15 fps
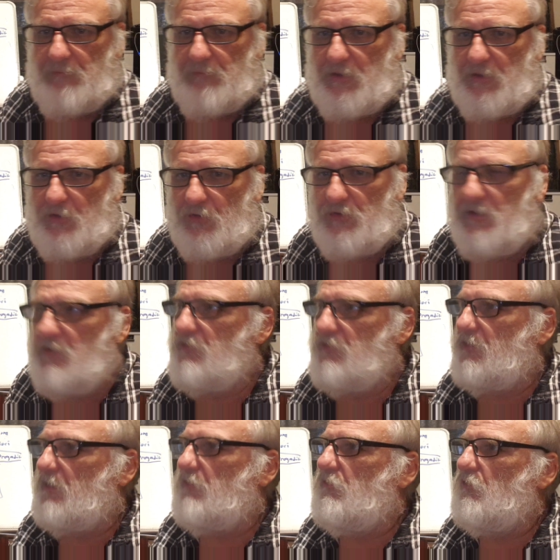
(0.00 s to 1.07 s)
because he
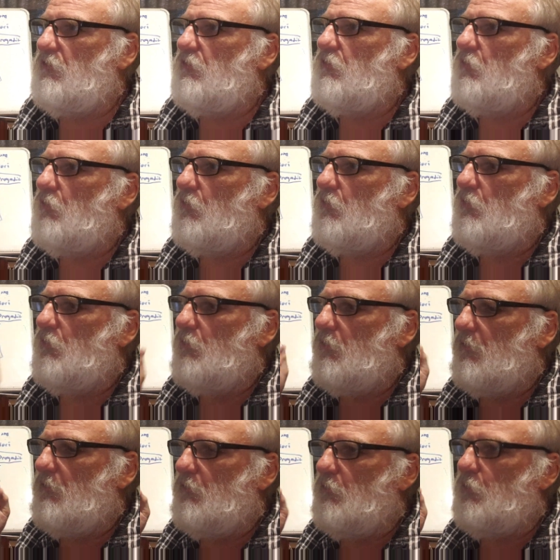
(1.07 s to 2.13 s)
said
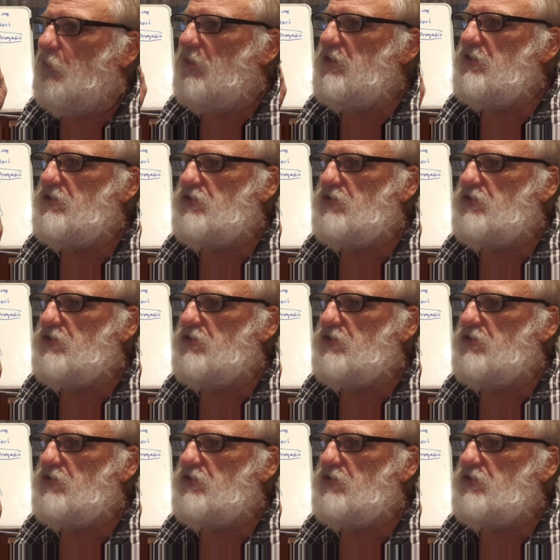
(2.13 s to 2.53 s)
we